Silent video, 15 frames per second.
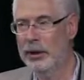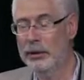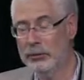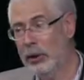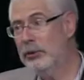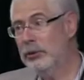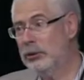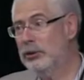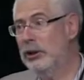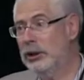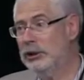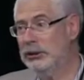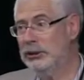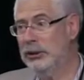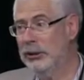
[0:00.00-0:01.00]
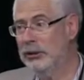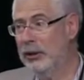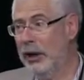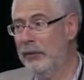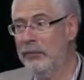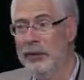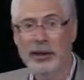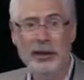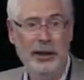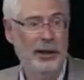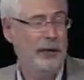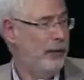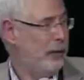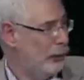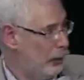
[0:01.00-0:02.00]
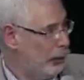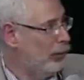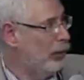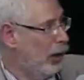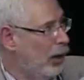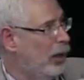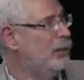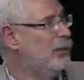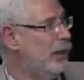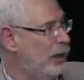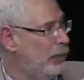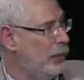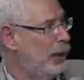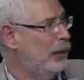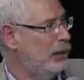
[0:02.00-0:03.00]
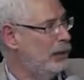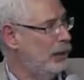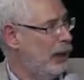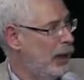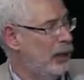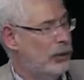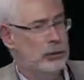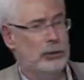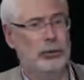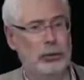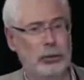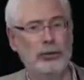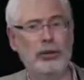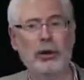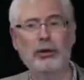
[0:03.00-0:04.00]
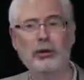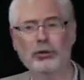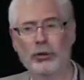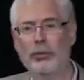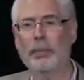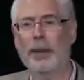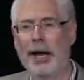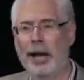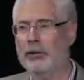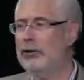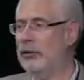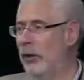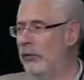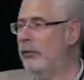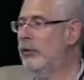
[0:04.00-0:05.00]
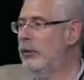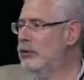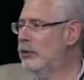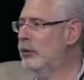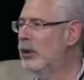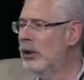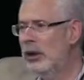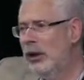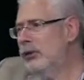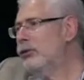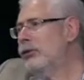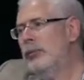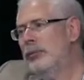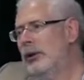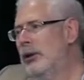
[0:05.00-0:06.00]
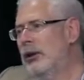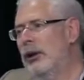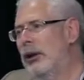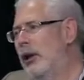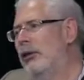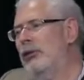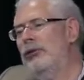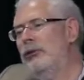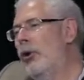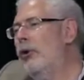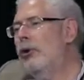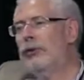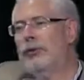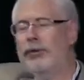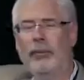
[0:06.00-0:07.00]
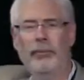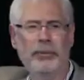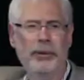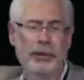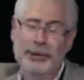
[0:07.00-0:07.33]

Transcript: No, seriously, right? If there aren't anybody else who shares your passion and vision, assume you're going to get no's from,